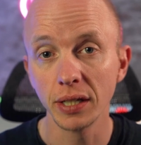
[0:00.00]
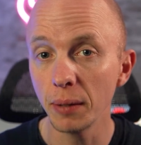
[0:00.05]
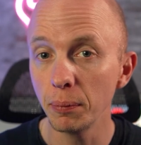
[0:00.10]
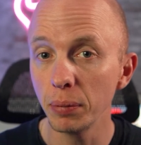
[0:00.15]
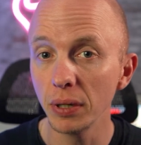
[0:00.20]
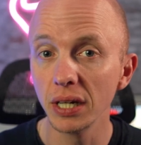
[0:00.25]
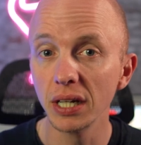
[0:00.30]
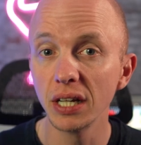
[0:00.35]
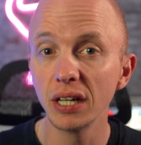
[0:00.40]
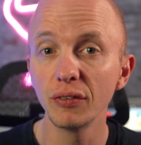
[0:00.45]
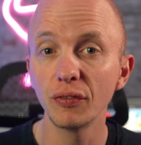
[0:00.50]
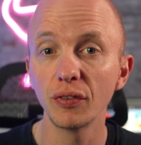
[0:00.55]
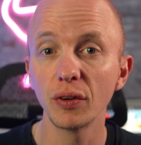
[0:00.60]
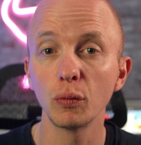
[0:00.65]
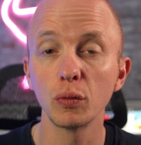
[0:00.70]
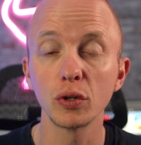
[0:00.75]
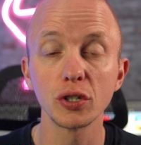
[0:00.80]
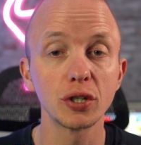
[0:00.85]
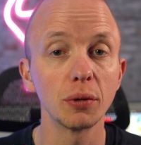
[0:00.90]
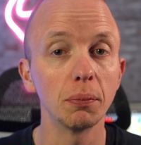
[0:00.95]
They believe it
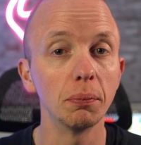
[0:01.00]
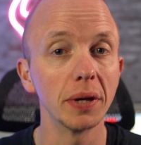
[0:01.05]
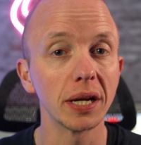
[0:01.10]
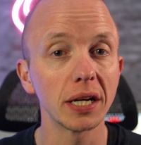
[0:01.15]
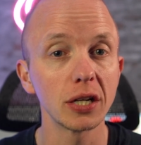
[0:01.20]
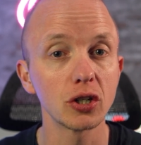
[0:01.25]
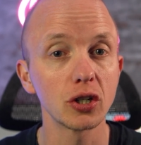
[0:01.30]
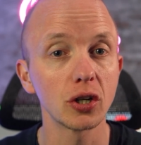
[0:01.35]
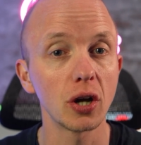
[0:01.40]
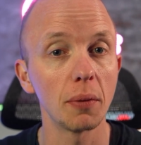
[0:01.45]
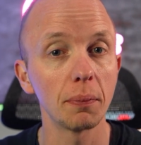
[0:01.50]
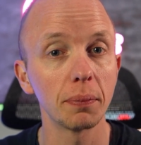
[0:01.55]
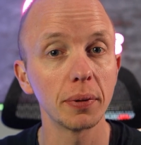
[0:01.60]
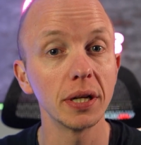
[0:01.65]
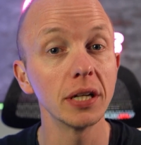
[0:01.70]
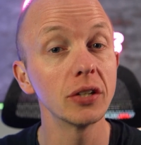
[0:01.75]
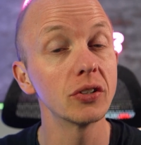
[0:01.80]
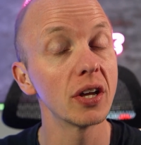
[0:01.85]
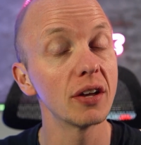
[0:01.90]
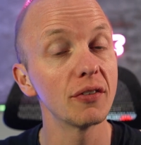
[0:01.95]
was the biggest
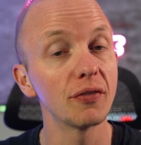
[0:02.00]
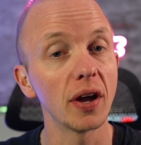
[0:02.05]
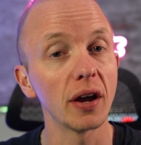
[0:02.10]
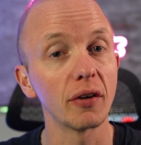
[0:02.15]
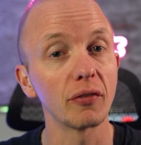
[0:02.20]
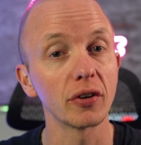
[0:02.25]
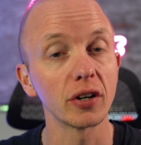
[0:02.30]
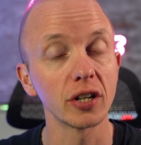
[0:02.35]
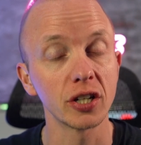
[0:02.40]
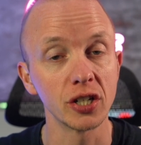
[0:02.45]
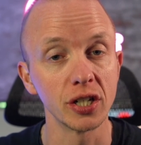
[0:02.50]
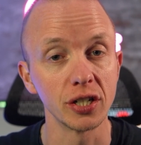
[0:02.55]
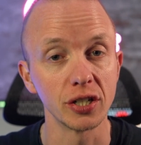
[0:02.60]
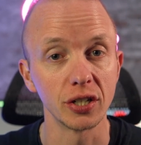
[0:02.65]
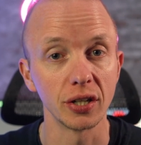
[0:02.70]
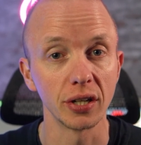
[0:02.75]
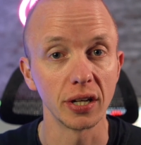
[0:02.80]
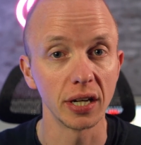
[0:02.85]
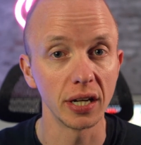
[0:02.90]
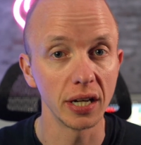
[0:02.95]
company to have ever
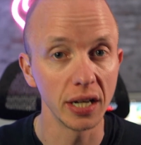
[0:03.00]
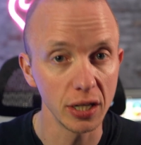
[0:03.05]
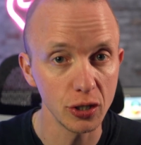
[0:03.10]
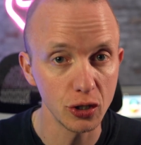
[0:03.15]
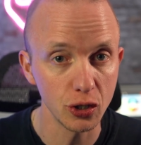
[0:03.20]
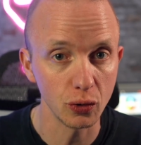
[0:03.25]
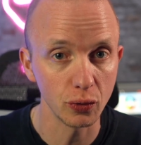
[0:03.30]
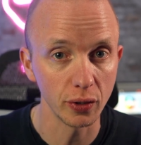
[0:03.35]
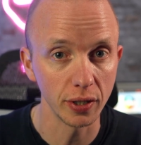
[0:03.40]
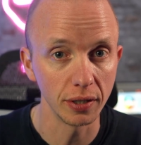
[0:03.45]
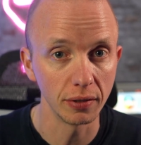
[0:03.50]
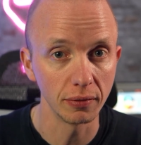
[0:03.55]
existed in history.